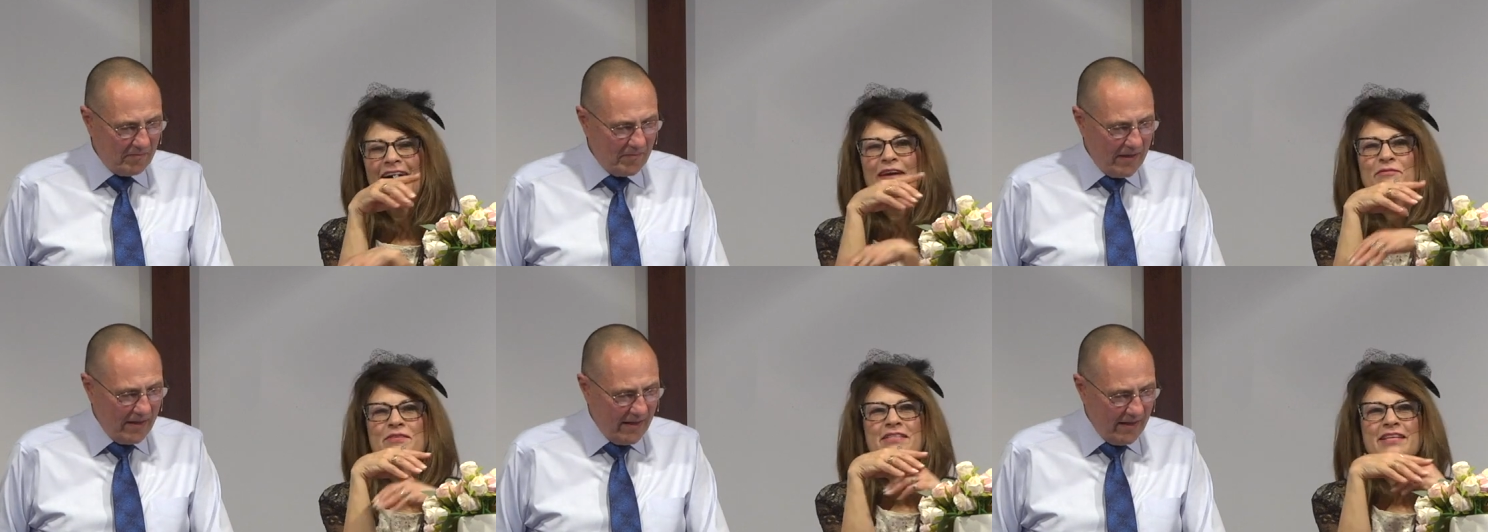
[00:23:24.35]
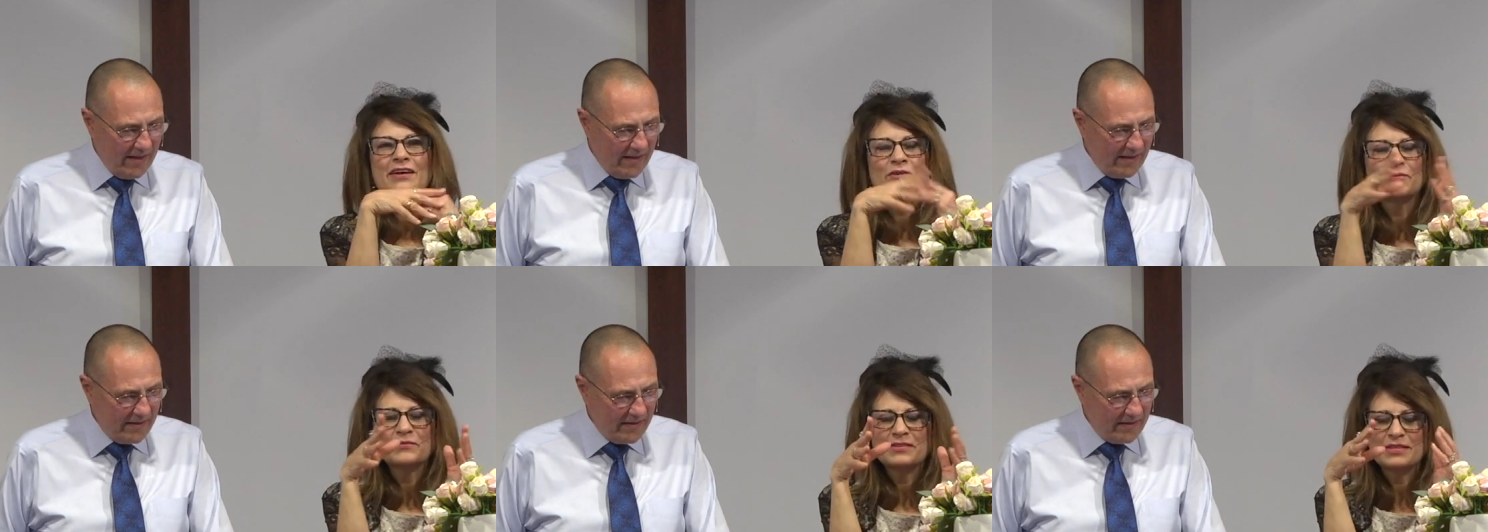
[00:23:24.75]
Speaker 1: I was
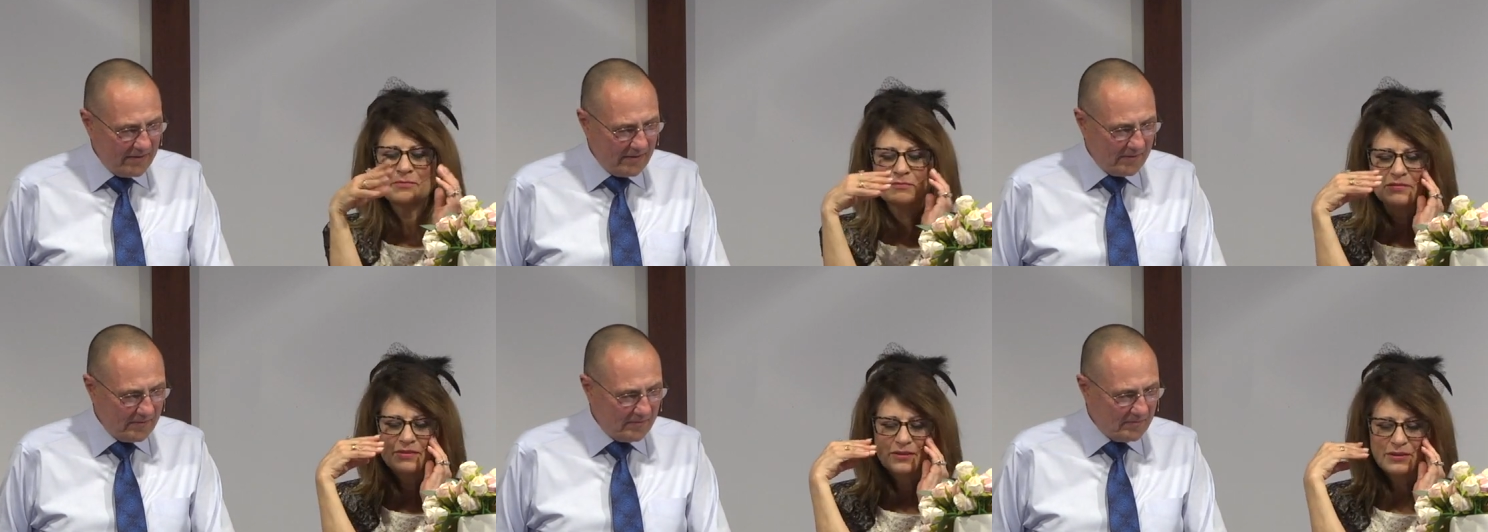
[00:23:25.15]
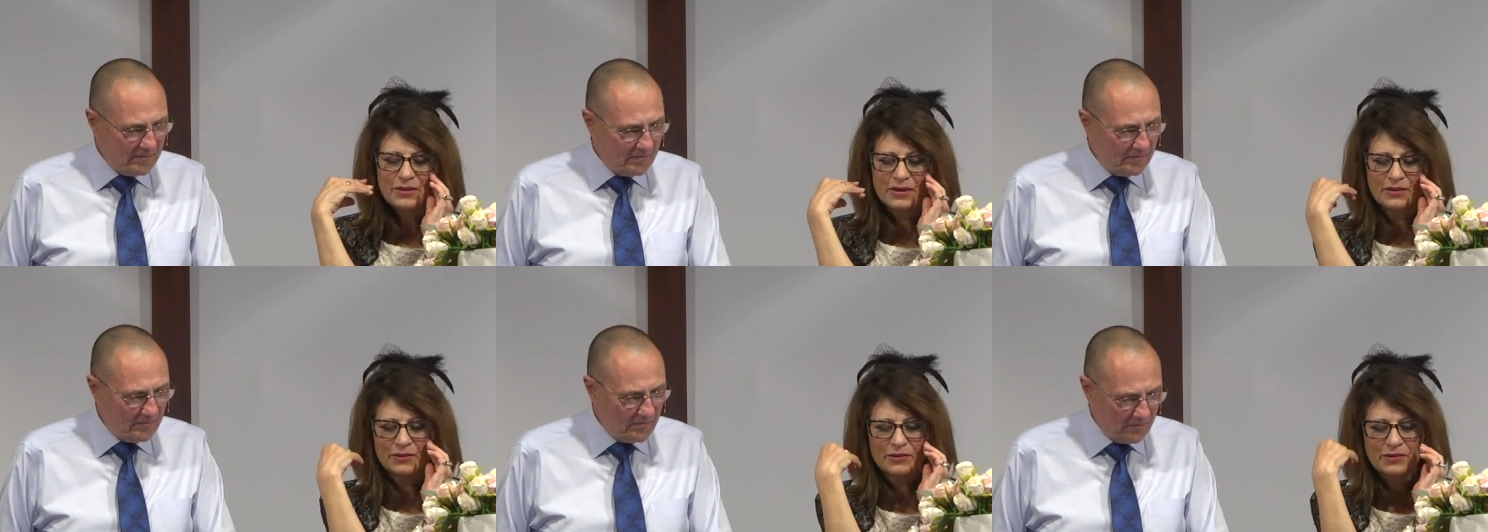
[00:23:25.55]
telling some of the
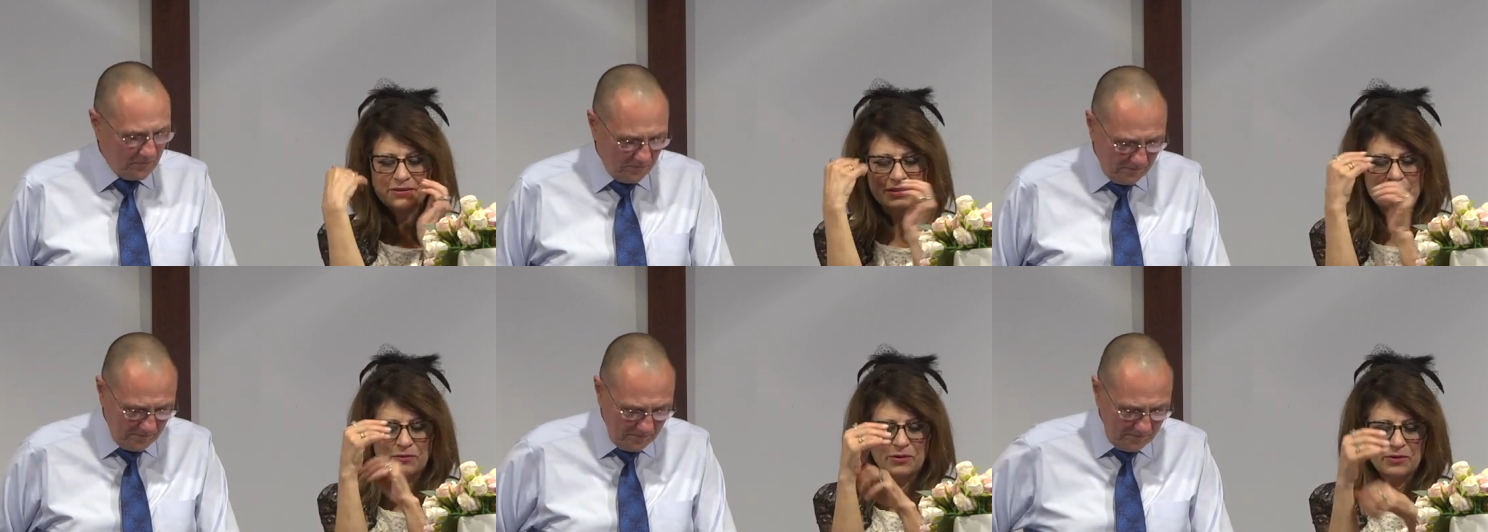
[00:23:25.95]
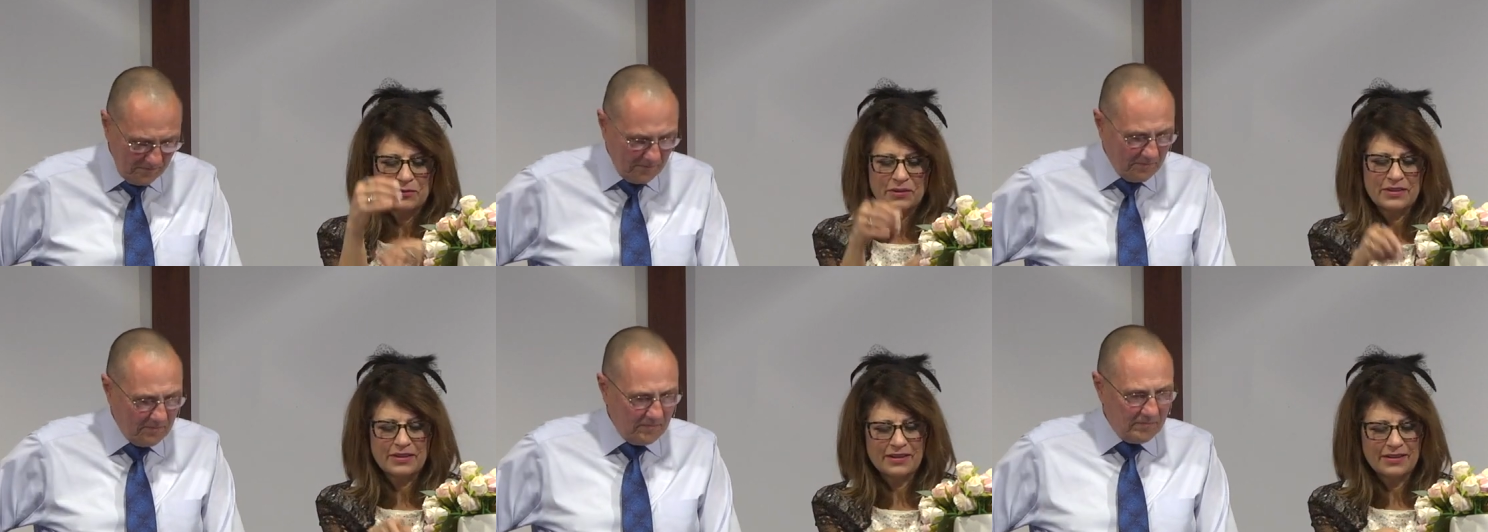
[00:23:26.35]
young girls I work
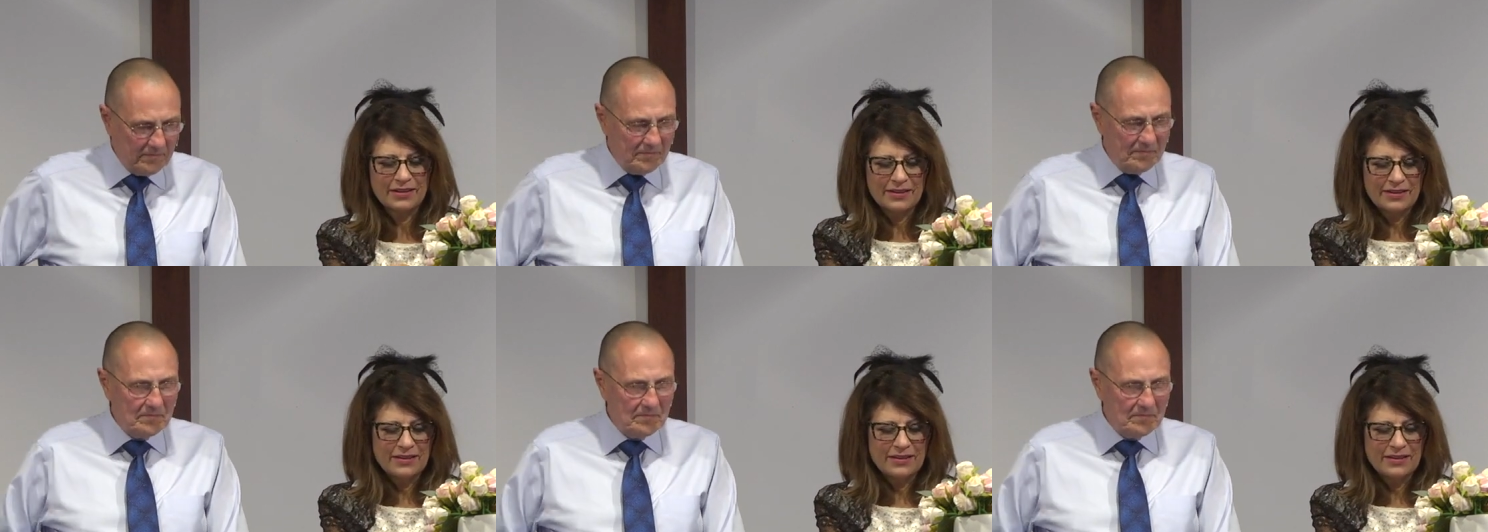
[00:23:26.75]
with, I,